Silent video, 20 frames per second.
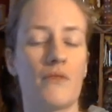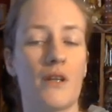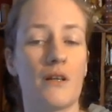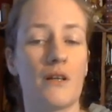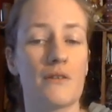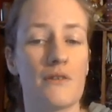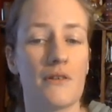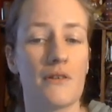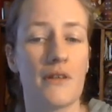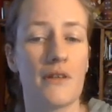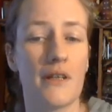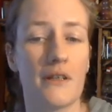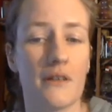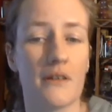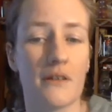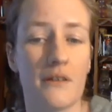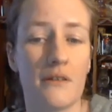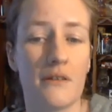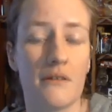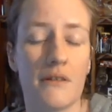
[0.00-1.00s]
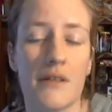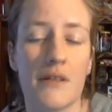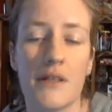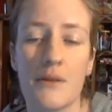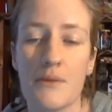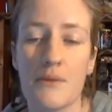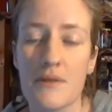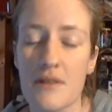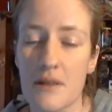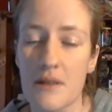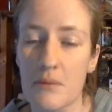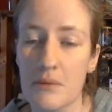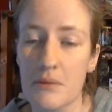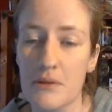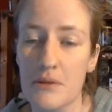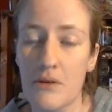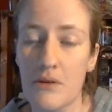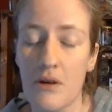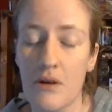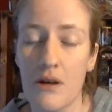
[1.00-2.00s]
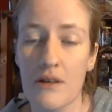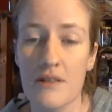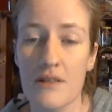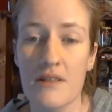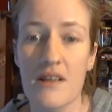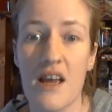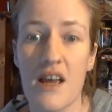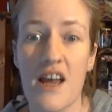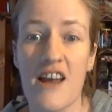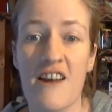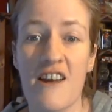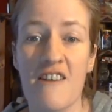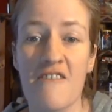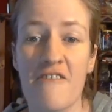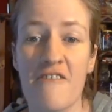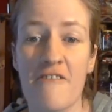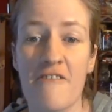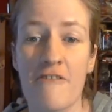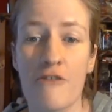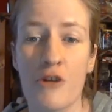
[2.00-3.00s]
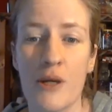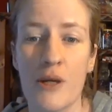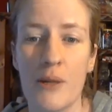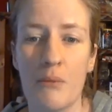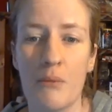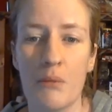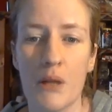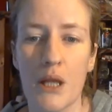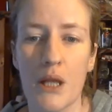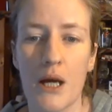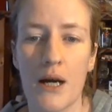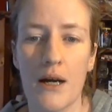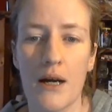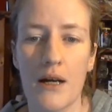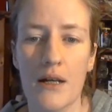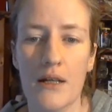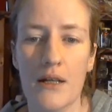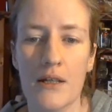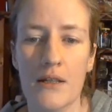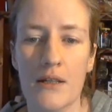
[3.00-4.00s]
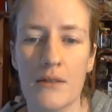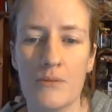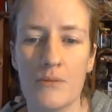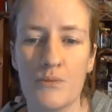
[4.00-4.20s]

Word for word: So they did, and he was able to cross every block.